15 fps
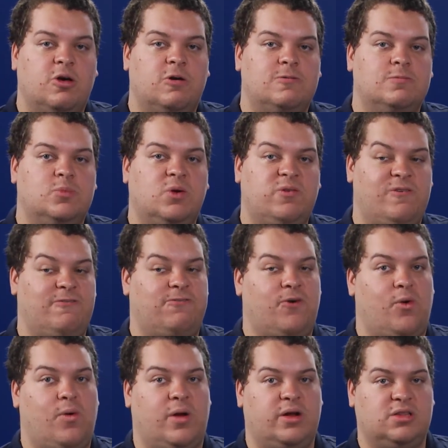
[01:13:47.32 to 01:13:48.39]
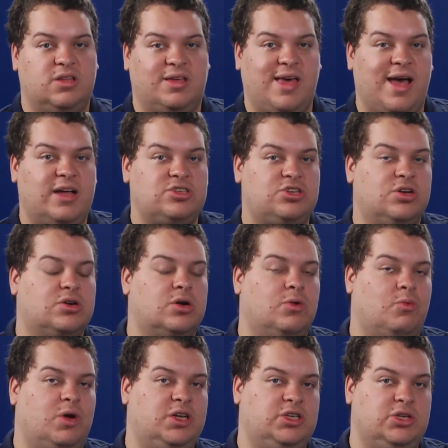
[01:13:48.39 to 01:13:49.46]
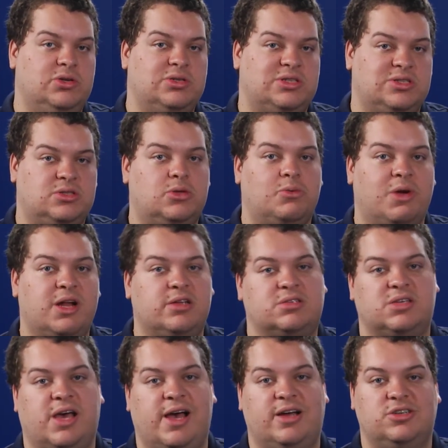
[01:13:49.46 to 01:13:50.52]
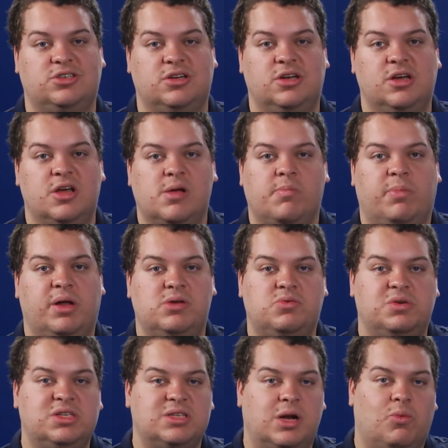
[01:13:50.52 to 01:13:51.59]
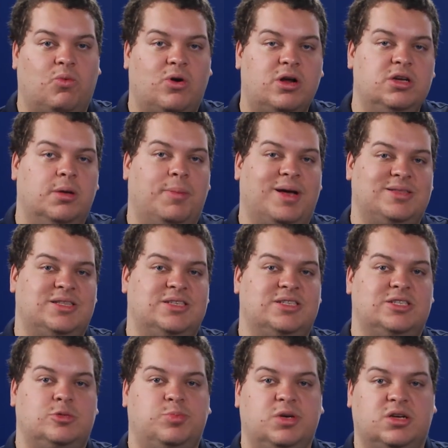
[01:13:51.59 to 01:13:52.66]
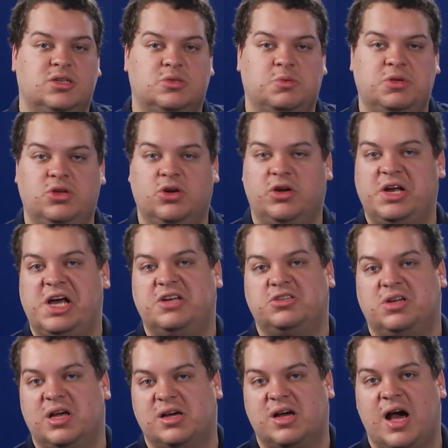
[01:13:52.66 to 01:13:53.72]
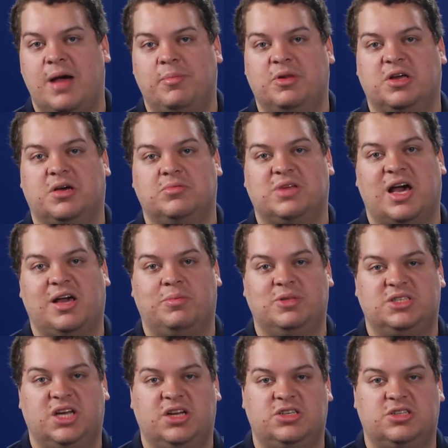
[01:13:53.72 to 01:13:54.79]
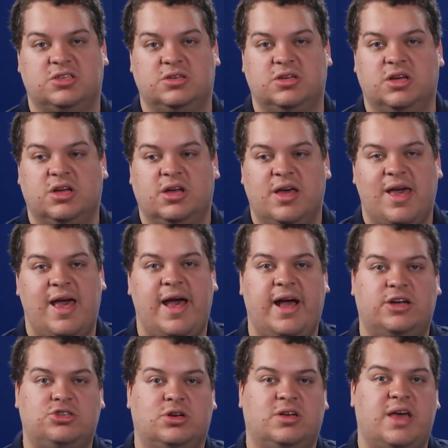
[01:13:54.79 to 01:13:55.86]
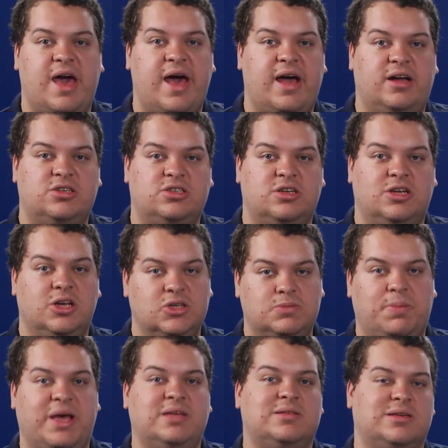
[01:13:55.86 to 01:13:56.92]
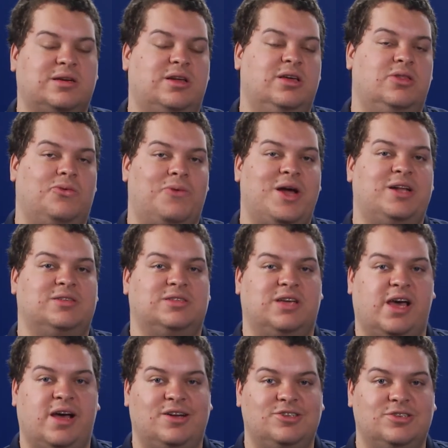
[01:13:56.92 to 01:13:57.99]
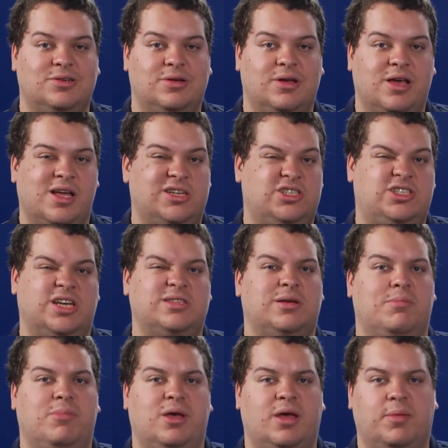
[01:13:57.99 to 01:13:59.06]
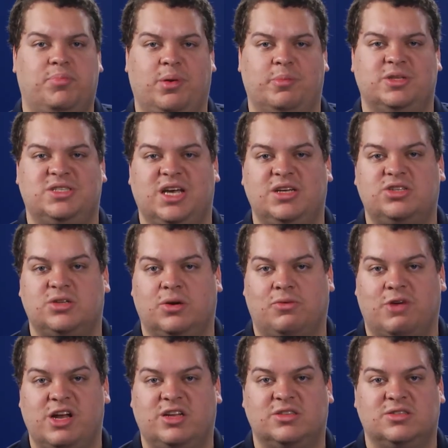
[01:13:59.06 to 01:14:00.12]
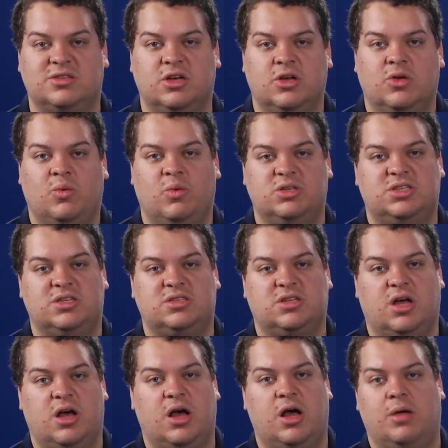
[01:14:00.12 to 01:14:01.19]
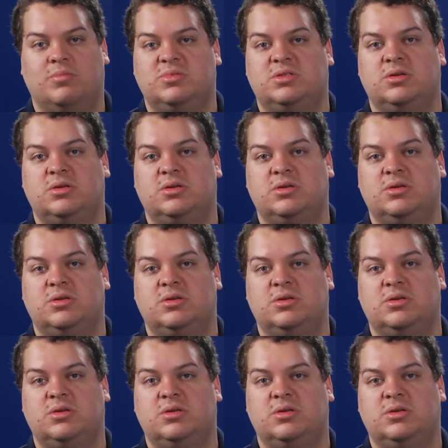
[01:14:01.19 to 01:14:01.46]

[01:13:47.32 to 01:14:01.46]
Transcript: Moving forward, the cache you're going to want to use is the Redis cache. But the reason I warn you about this is because when you go to Azure.com and look up documentation, Azure Cache is basically the Redis cache. It's just an implementation of Redis, which is a